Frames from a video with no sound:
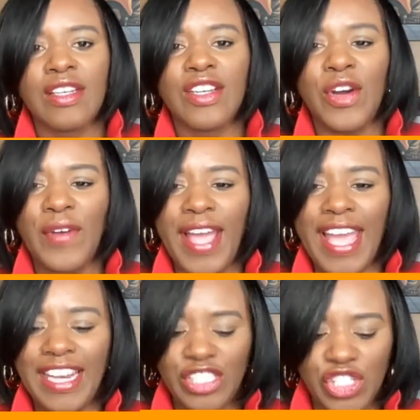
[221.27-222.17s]
Go
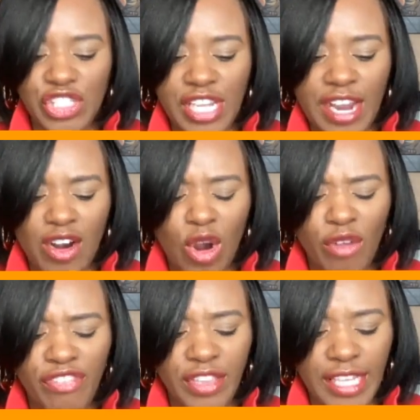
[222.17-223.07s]
ahead and share.
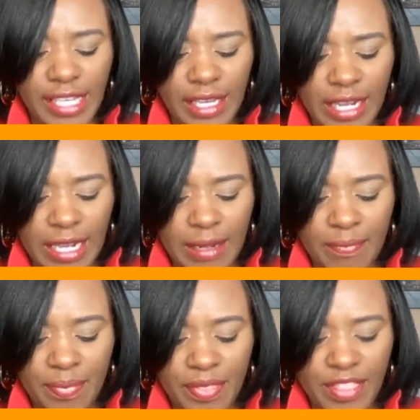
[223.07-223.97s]
Hopefully,
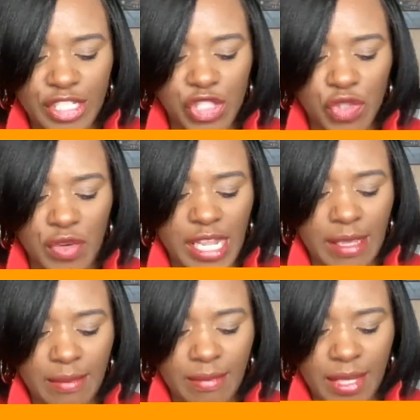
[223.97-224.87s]
um, the
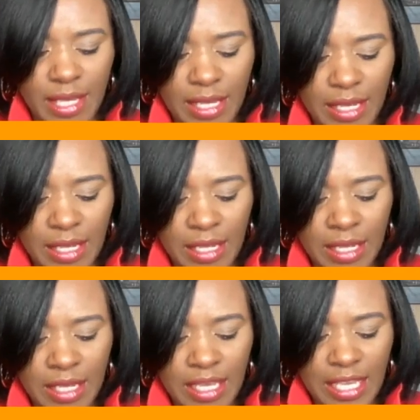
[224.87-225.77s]
stream
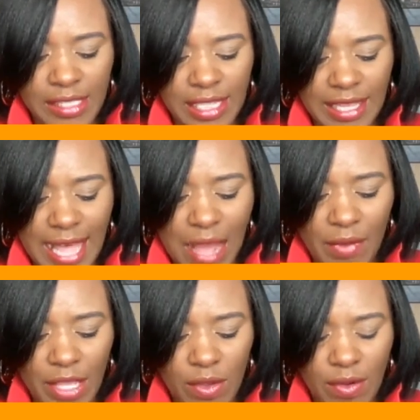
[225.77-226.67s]
is
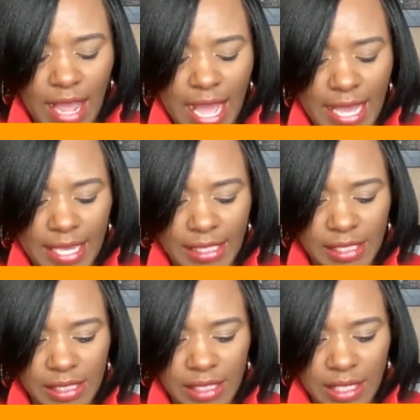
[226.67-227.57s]
allowing you
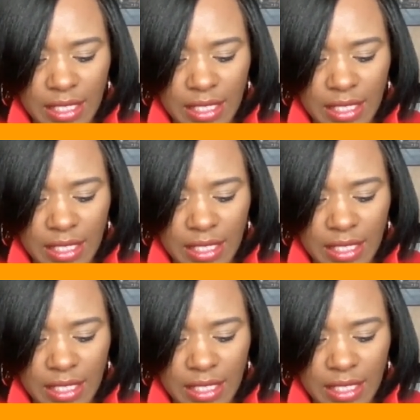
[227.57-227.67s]
guys